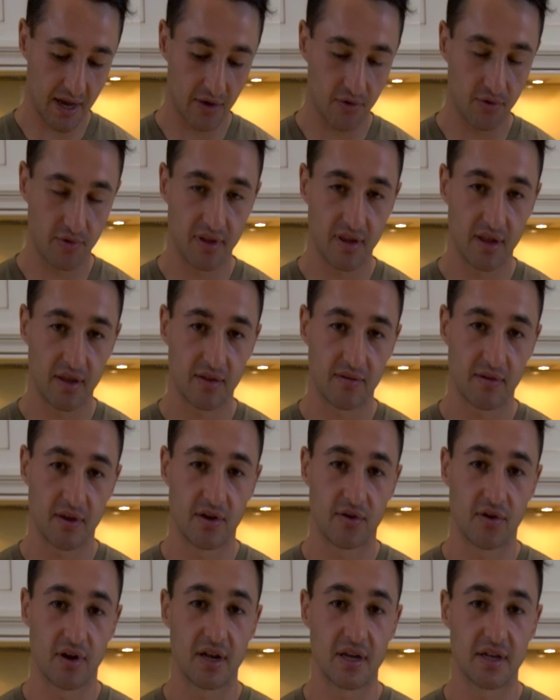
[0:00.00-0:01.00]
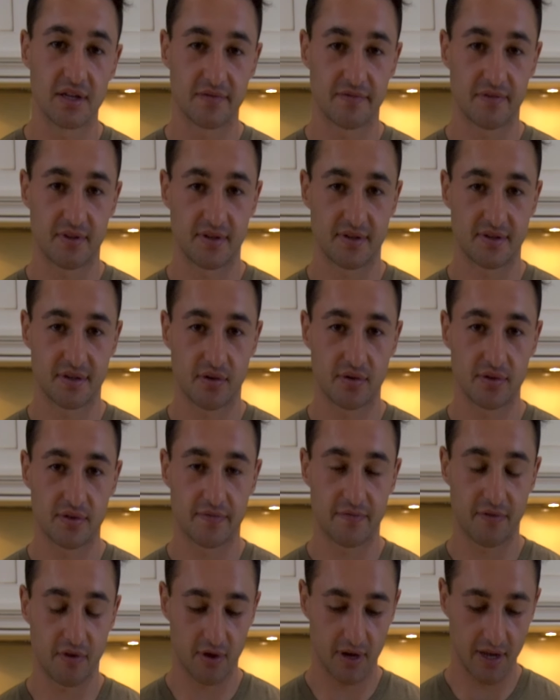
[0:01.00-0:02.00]
add all the ingredients for the salsa
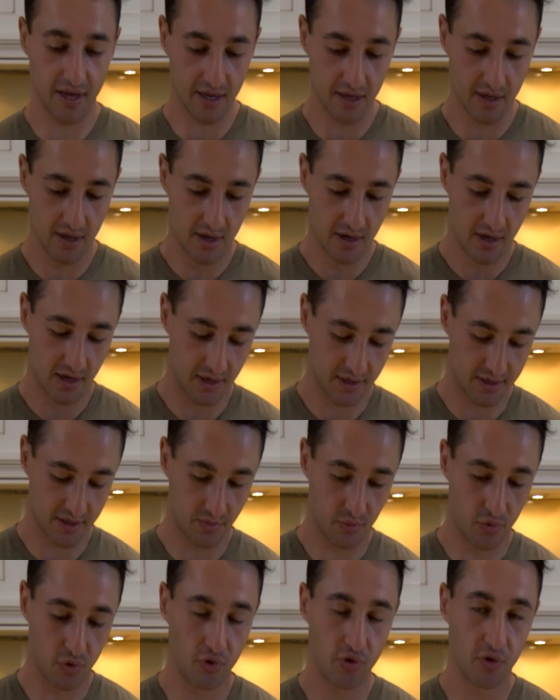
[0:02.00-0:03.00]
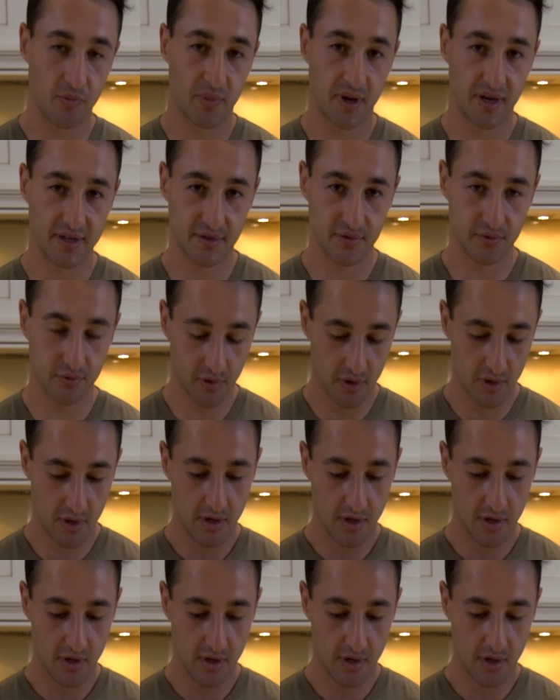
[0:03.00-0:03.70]
verde into the mortar and pestle.